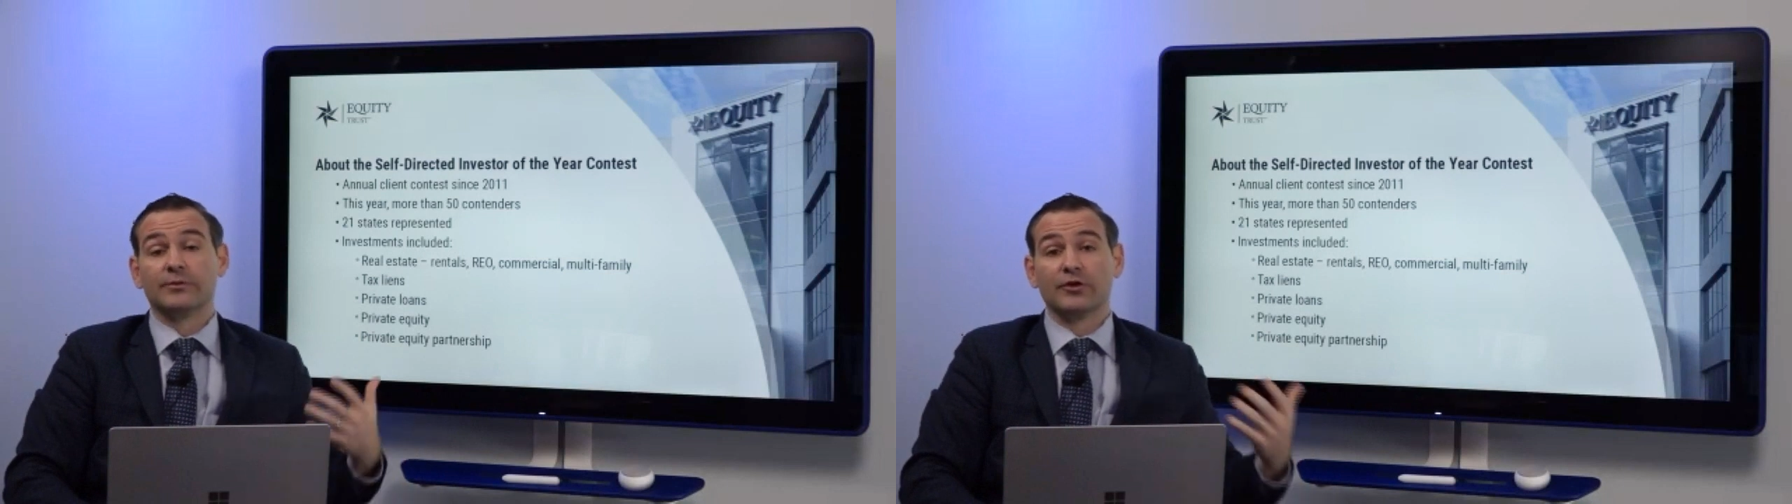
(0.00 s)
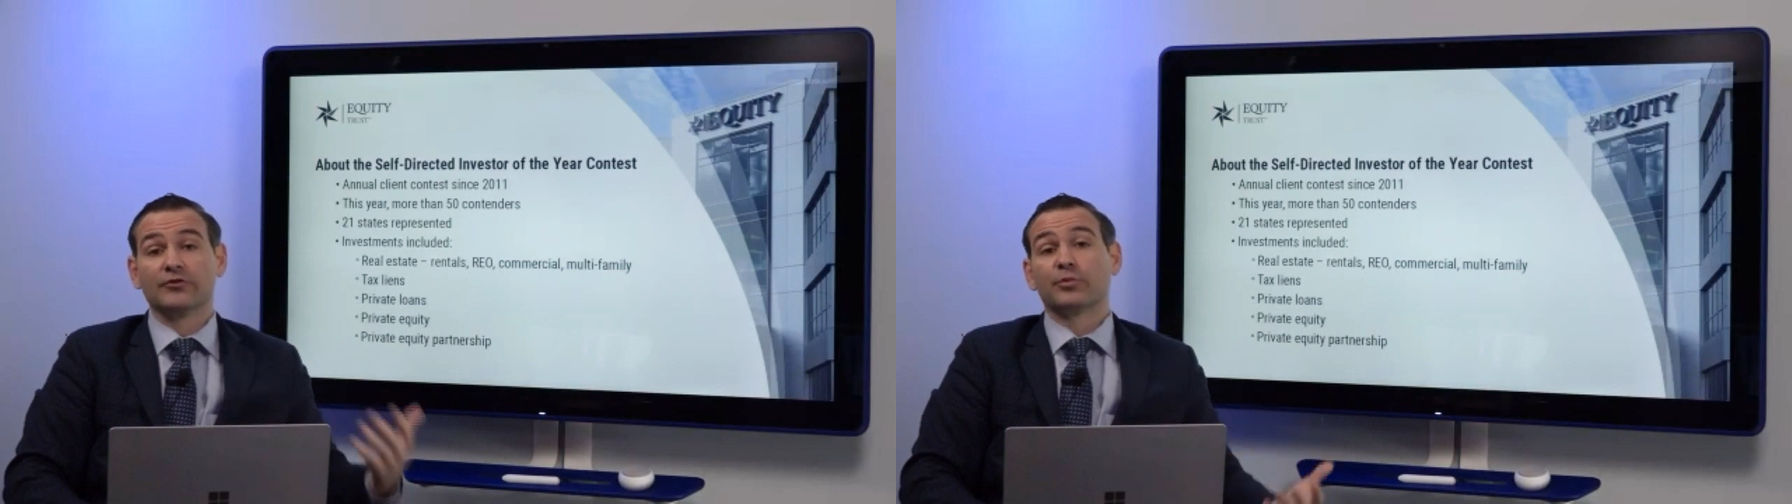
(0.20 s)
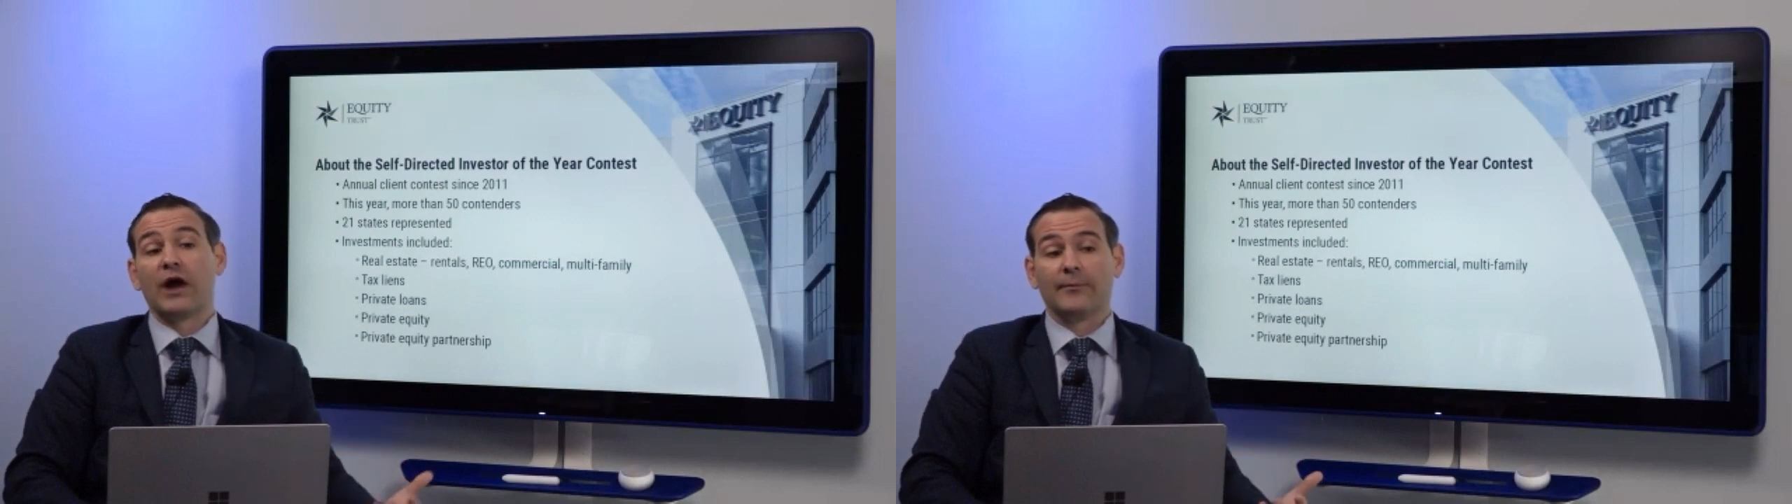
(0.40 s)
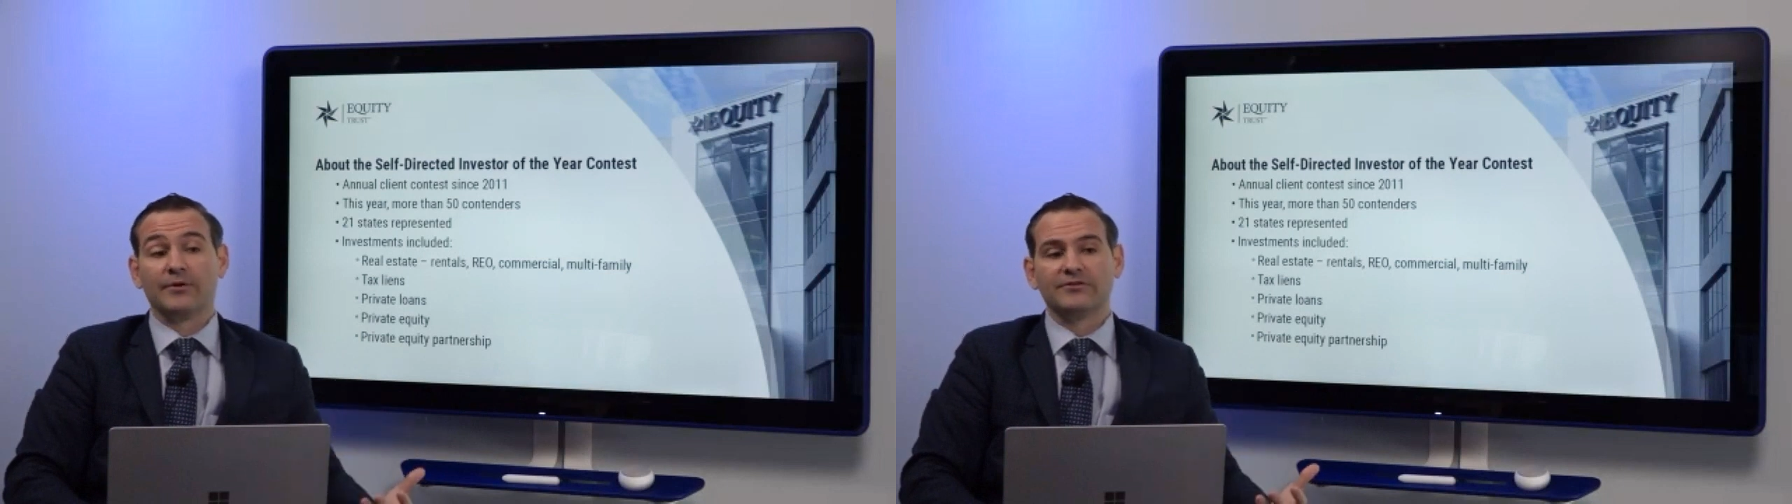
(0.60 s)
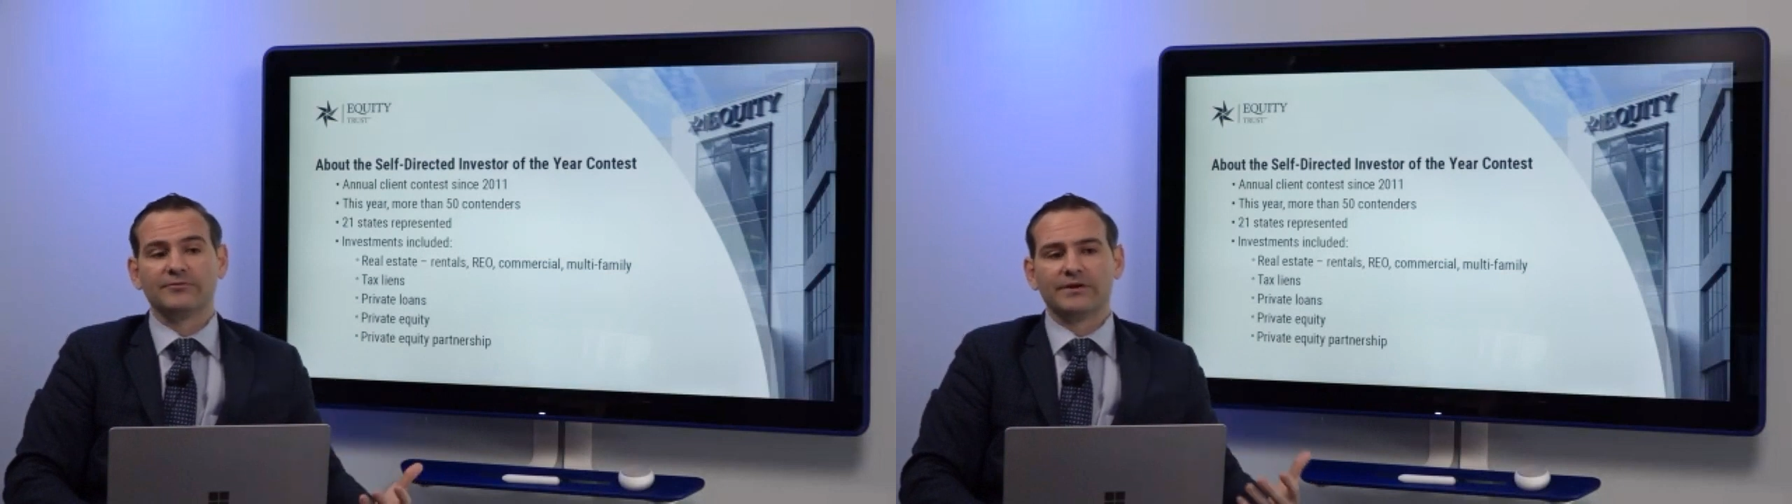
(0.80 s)
with those
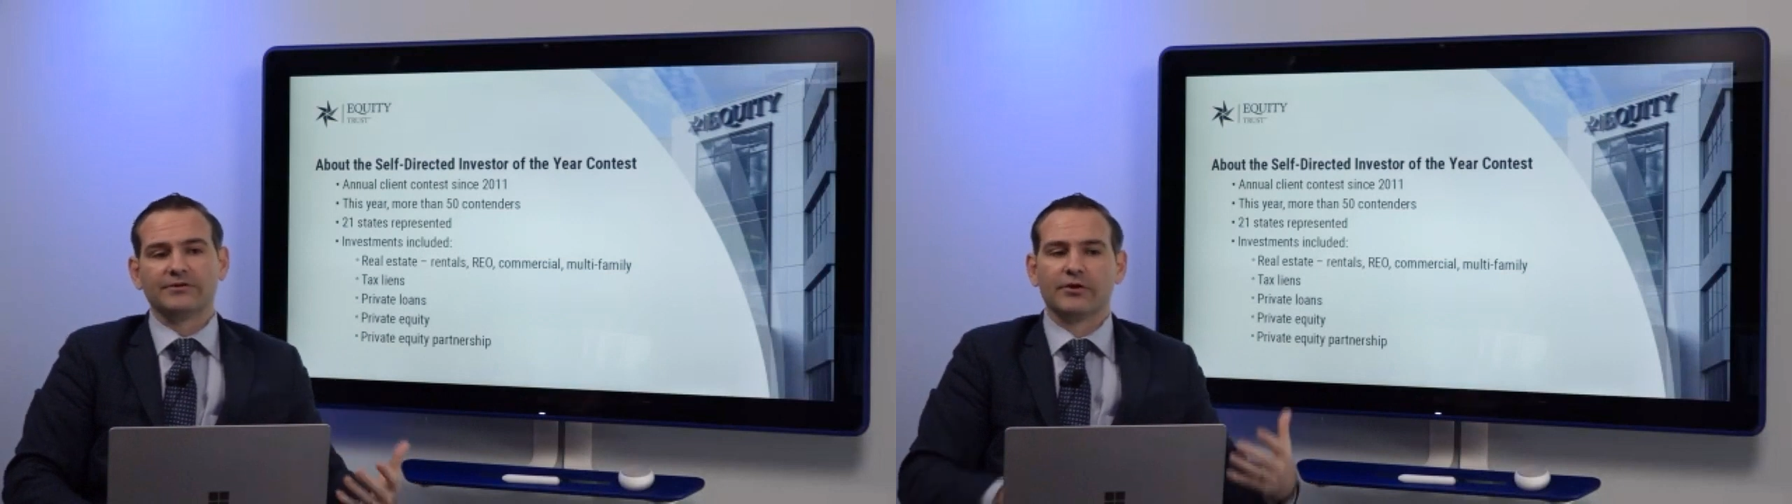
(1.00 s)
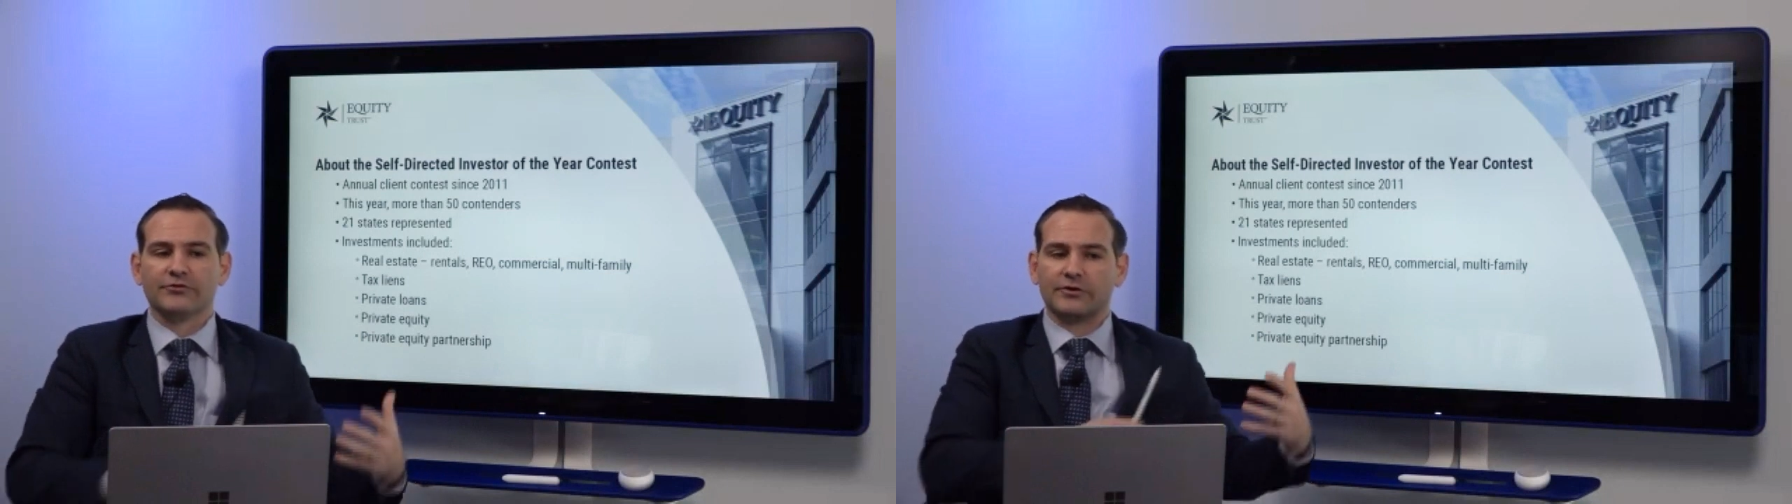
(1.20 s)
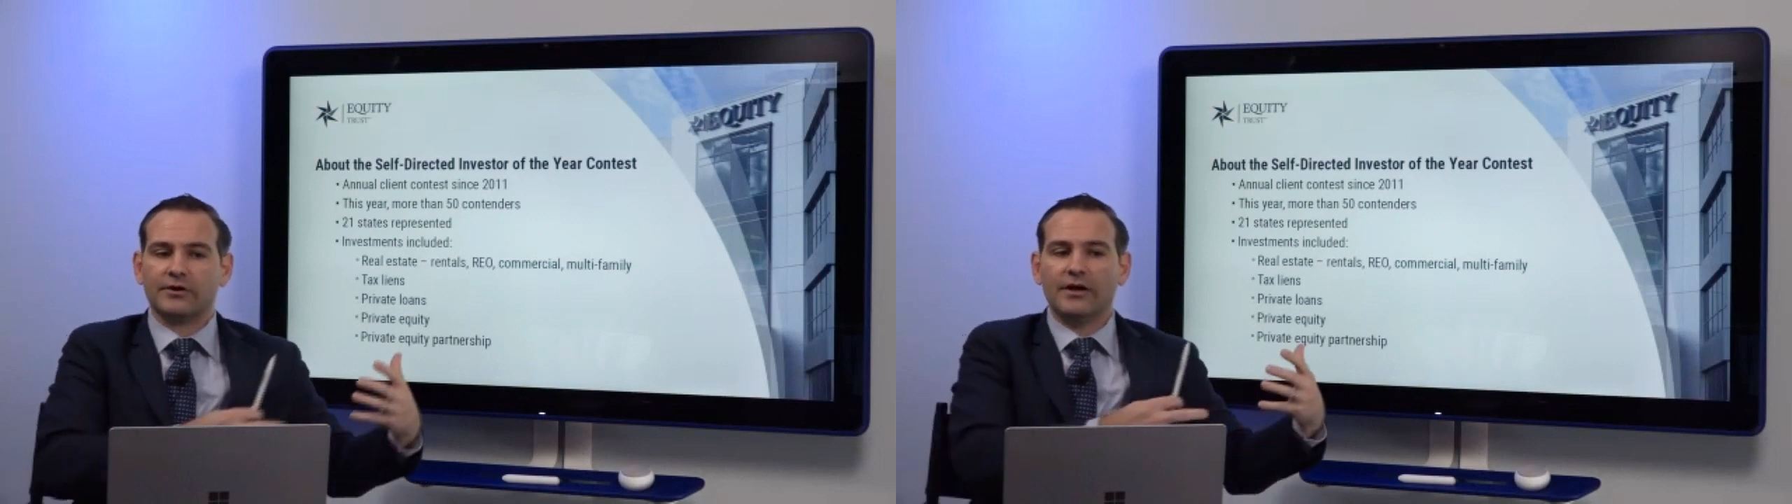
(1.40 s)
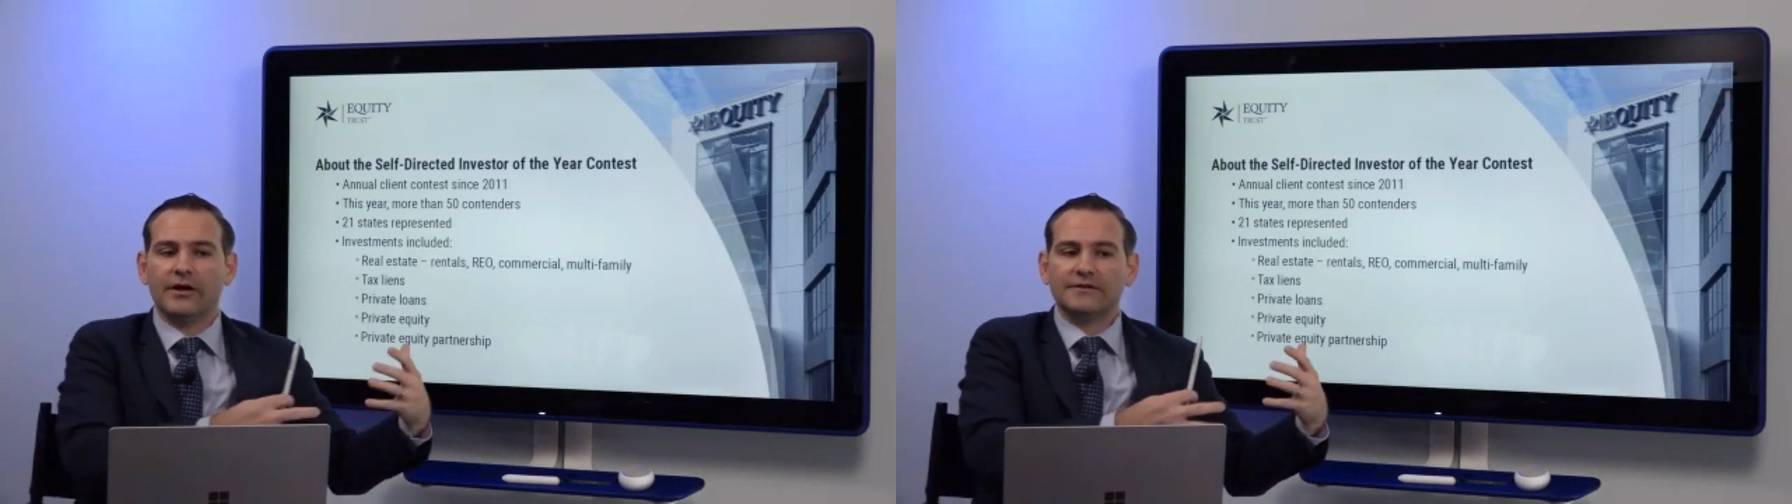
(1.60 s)
properties because those are